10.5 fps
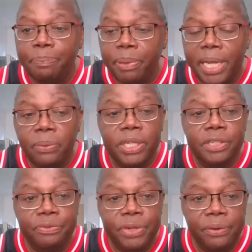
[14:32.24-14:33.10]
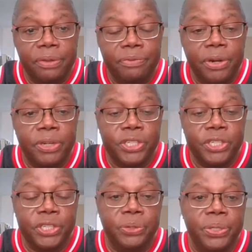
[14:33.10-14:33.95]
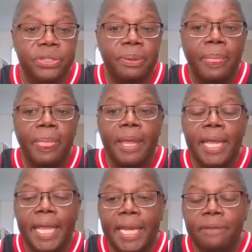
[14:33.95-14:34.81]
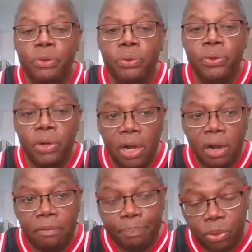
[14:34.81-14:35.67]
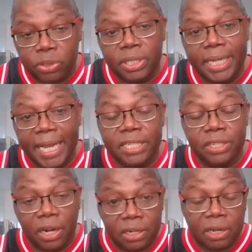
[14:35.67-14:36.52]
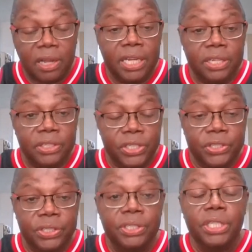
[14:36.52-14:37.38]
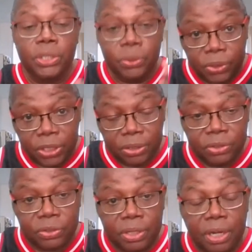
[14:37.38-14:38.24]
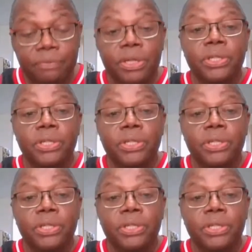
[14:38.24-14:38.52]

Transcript: with. It's very, very serious. And if you're a person that has an underlying condition, you get this stuff,